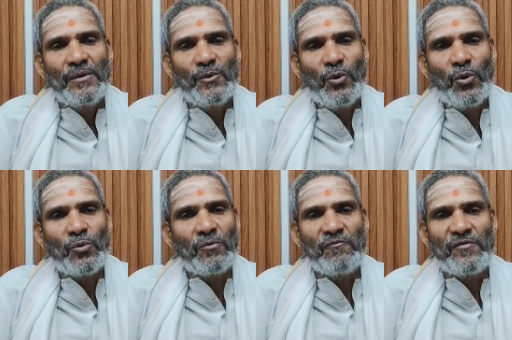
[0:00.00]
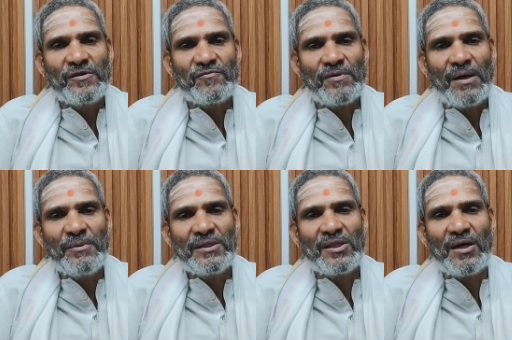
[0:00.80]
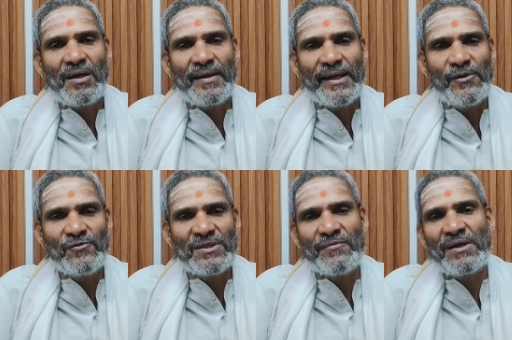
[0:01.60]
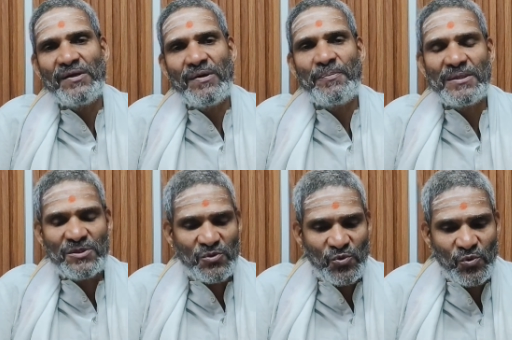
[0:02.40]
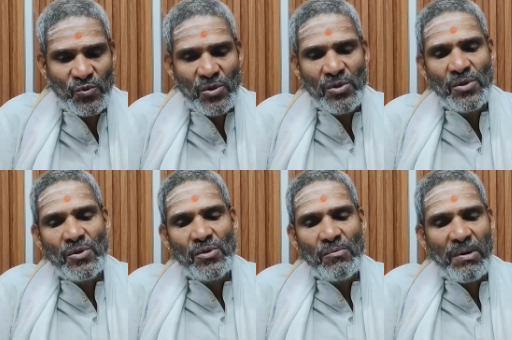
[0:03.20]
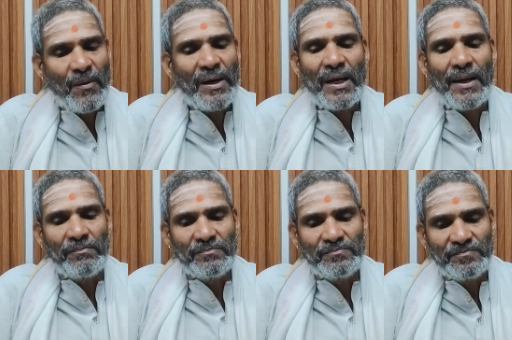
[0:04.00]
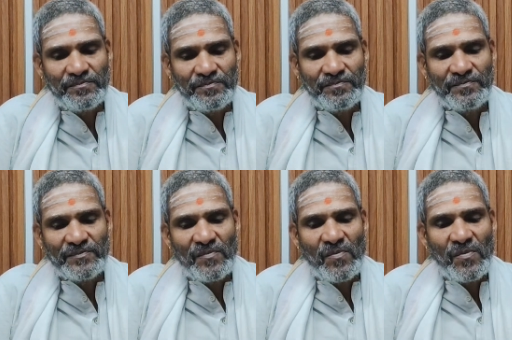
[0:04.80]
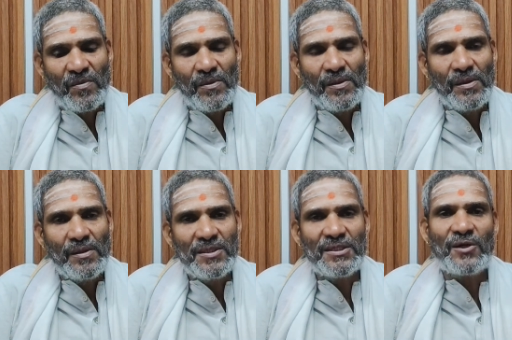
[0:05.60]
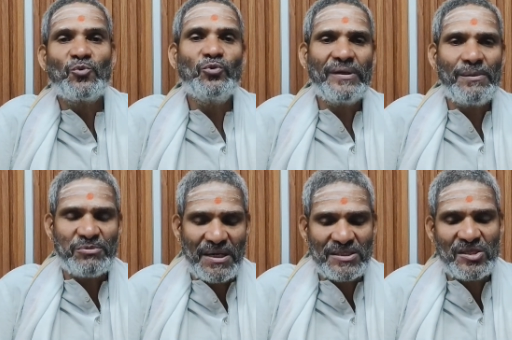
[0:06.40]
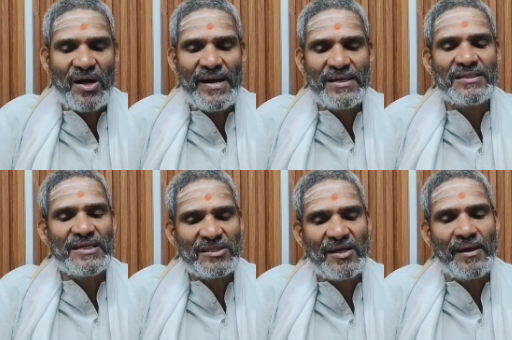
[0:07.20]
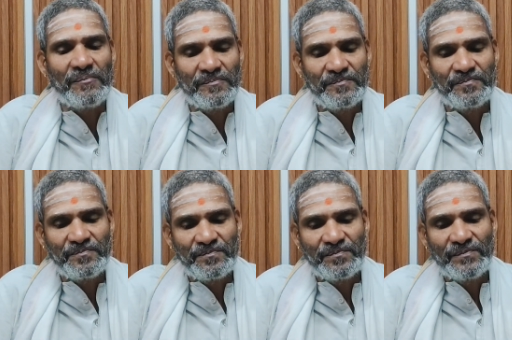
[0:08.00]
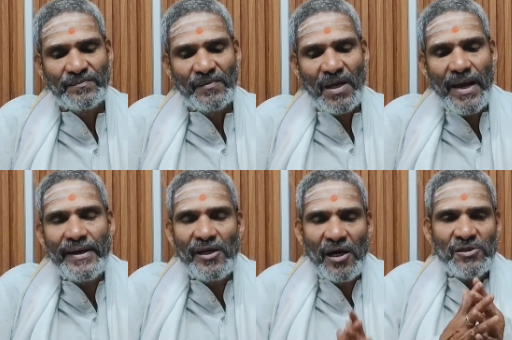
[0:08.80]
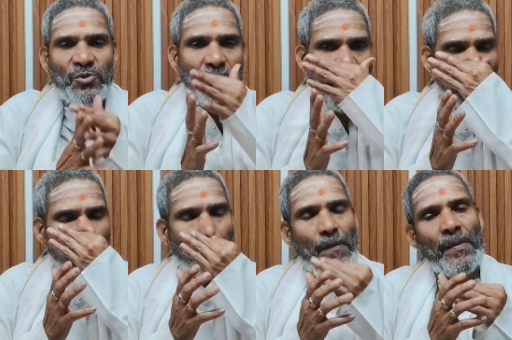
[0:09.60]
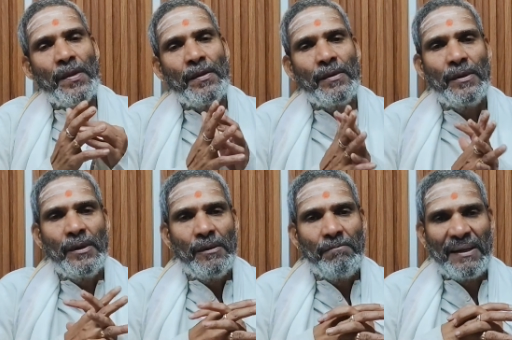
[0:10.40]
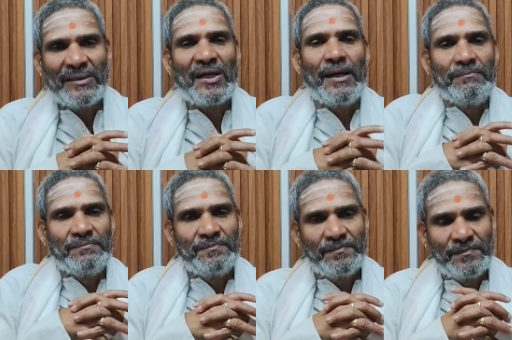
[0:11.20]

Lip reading: You know, Vishwamitra gave several weapons to Bhagavan Ram. These are two types, Astra and Shastra. And he also gave mantra.